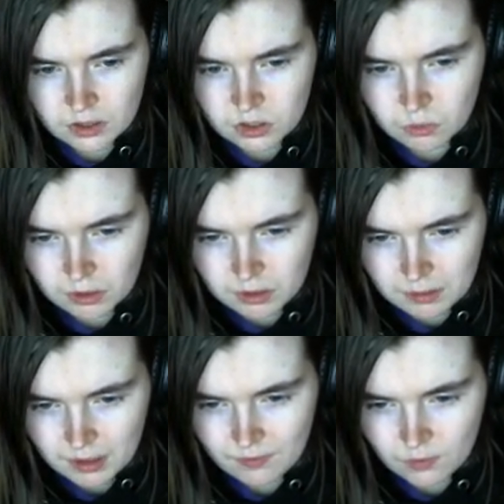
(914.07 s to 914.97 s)
If she wants to
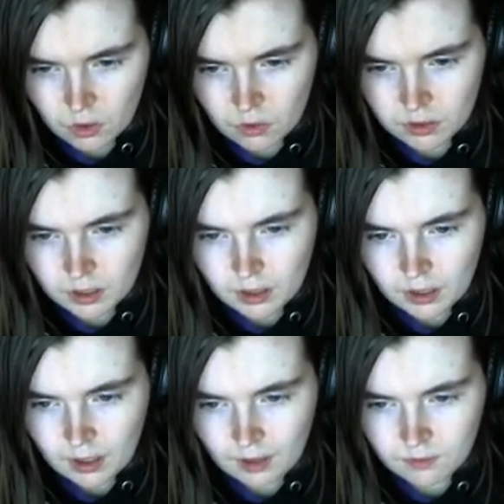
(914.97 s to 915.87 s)
be left alone, then
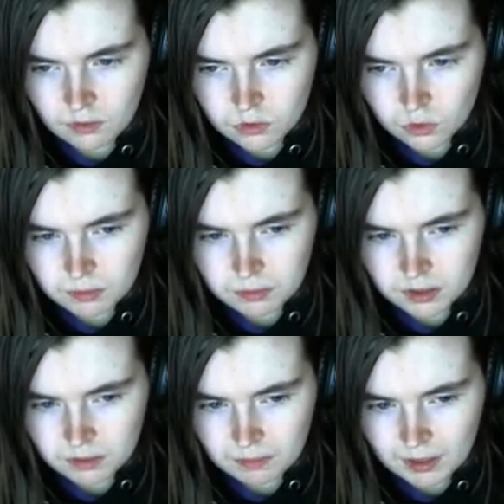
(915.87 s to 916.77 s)
I have no choice but to
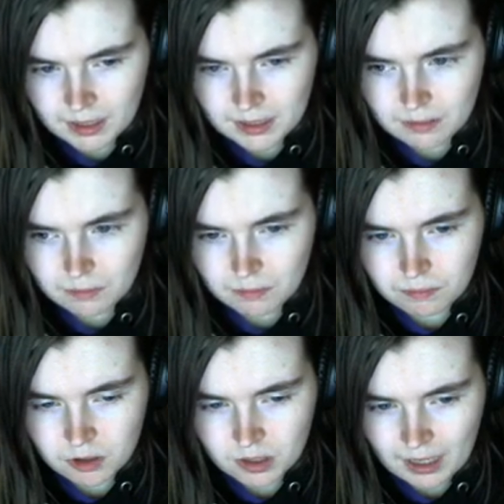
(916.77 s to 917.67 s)
abide
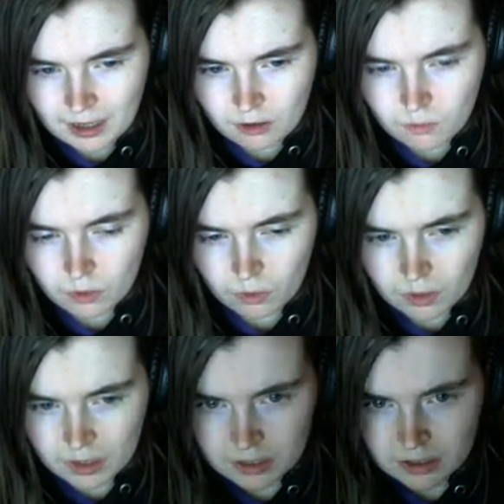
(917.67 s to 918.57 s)
to that
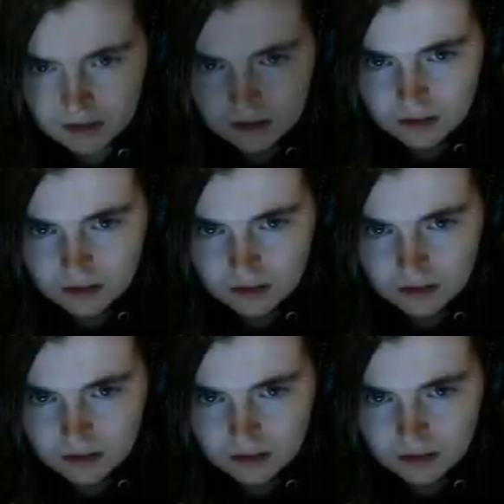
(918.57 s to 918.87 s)
request.